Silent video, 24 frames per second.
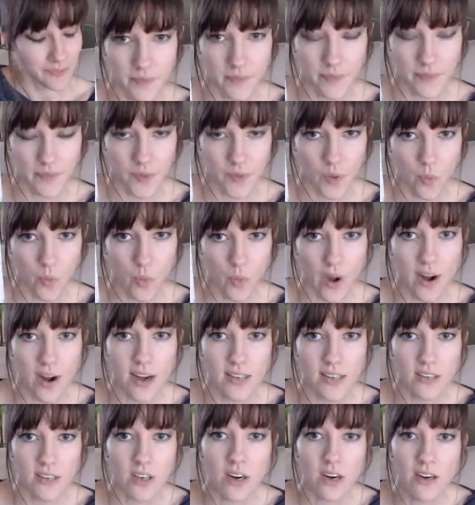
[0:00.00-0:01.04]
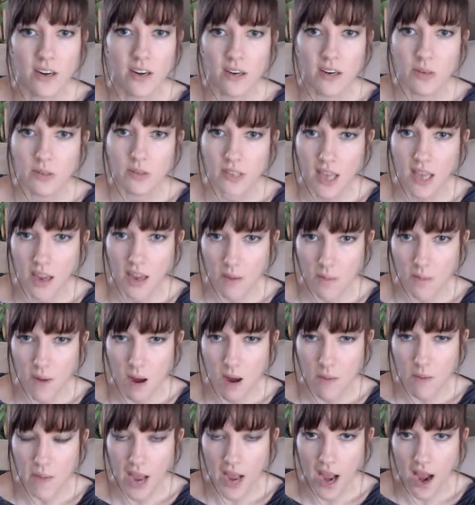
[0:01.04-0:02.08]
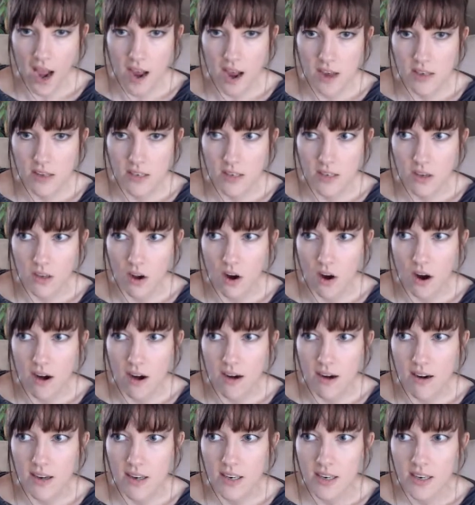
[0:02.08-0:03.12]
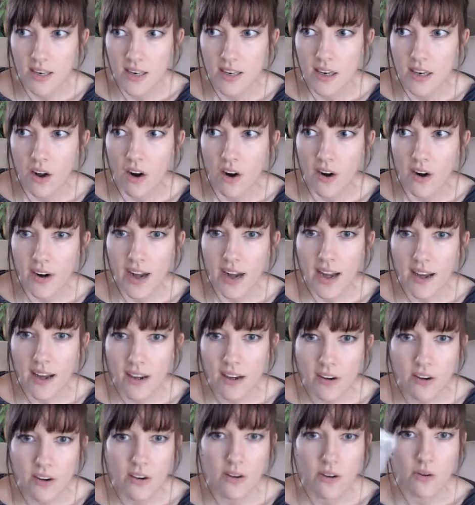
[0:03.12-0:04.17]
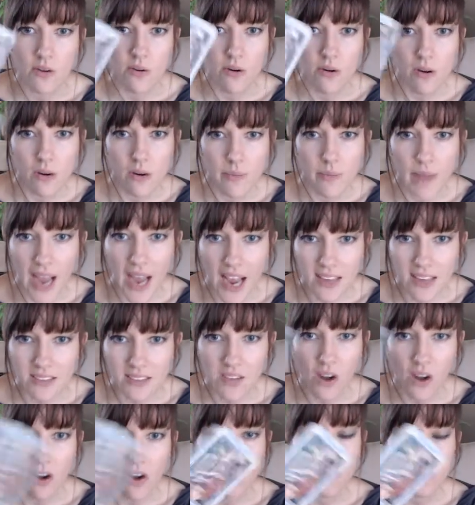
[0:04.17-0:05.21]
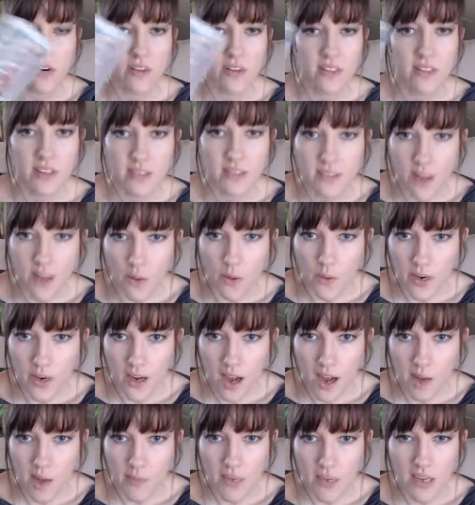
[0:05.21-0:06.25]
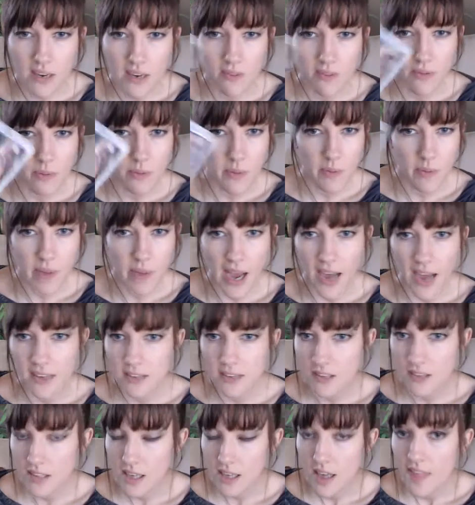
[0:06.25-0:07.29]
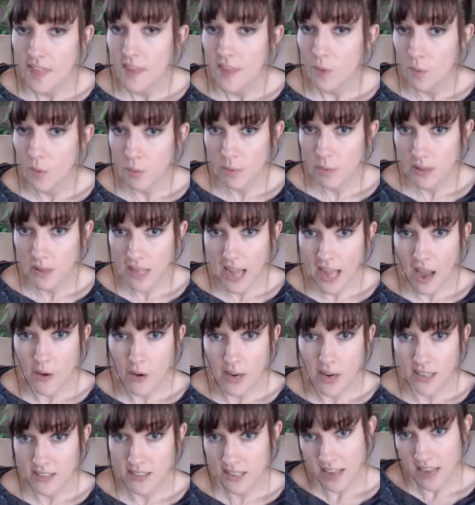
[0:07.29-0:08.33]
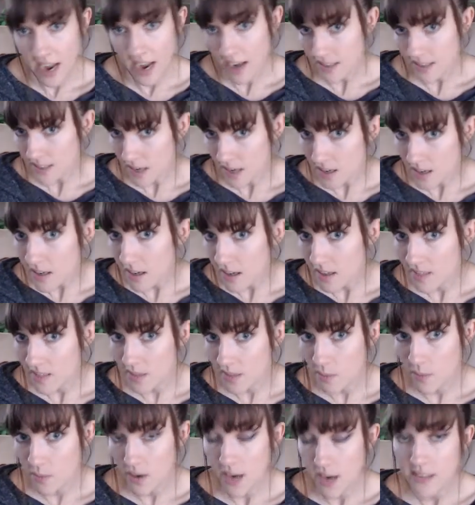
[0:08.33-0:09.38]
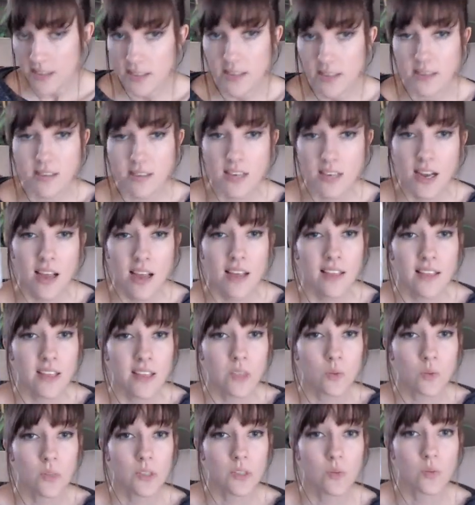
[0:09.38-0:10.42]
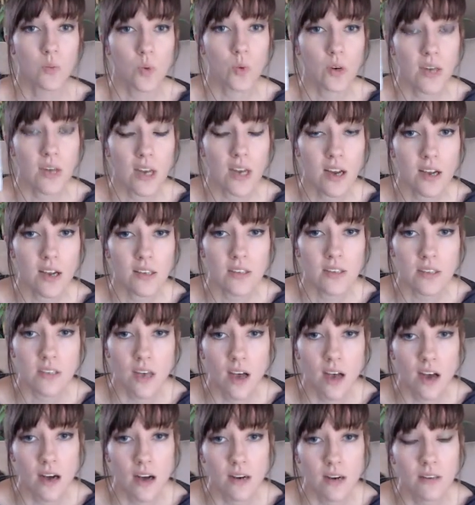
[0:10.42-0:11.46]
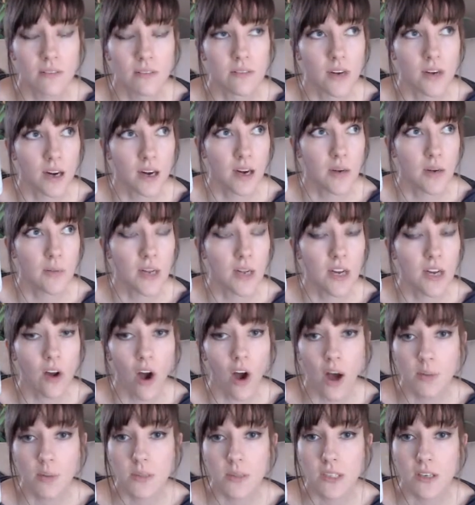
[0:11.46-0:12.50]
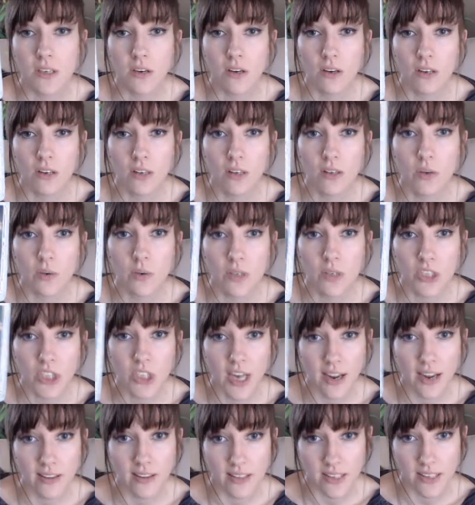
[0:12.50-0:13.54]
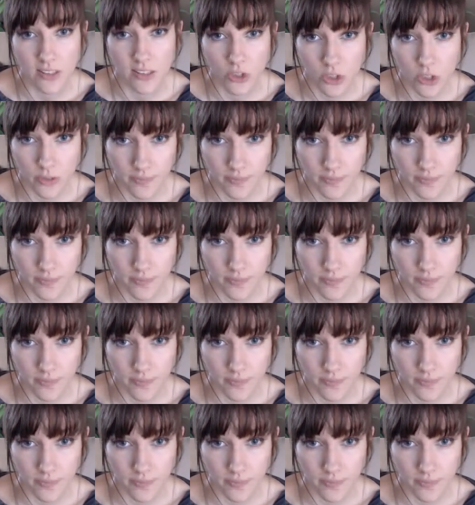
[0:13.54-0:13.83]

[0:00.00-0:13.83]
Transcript: Whereas Cernunnos came up as our anchor or our past card, or things that were coming in from the past that will play out as an asset in the present. This one's warning us of an obstacle or a challenge